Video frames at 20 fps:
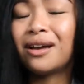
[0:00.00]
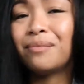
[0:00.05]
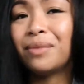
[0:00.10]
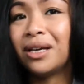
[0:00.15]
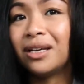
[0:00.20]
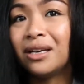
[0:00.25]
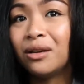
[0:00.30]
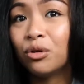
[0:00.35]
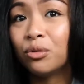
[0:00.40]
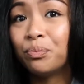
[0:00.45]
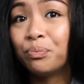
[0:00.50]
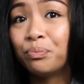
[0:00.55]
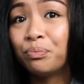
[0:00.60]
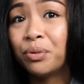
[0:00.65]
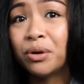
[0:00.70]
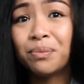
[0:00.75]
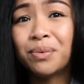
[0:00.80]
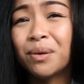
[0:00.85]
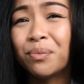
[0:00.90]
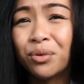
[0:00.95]
I mean, he would
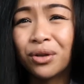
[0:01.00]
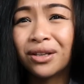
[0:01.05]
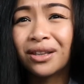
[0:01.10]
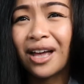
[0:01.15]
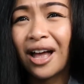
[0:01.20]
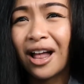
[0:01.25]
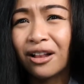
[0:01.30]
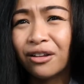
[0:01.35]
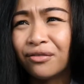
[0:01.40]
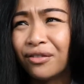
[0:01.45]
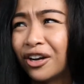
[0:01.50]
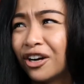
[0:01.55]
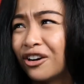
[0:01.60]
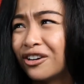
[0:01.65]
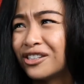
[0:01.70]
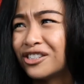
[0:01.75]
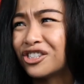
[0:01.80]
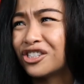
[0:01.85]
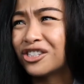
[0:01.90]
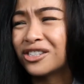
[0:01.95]
put people in the elevator,
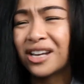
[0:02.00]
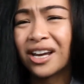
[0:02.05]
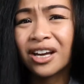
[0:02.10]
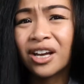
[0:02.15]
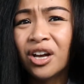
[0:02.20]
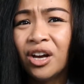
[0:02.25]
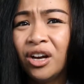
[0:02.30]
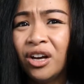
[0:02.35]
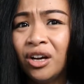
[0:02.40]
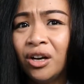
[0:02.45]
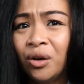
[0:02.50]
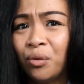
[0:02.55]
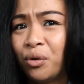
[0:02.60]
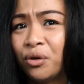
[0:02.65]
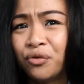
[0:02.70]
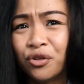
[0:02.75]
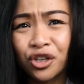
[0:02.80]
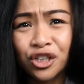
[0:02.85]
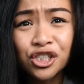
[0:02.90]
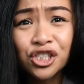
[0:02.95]
and it's just like,
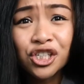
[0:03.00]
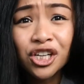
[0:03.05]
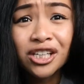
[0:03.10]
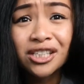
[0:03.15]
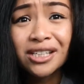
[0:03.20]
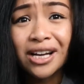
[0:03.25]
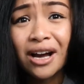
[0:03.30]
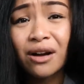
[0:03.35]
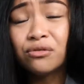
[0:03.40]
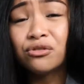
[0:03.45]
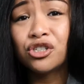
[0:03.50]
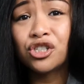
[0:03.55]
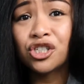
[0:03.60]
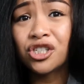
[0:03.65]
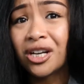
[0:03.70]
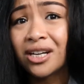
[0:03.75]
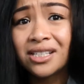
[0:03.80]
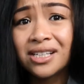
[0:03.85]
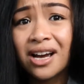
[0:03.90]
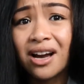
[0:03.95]
well, if you're gonna shut it down, just
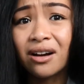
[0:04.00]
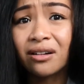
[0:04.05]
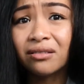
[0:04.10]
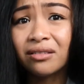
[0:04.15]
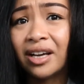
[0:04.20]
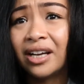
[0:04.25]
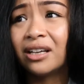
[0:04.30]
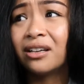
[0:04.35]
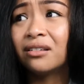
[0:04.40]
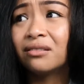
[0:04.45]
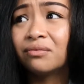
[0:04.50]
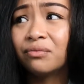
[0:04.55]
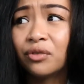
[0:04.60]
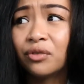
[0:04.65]
shut it down. Like,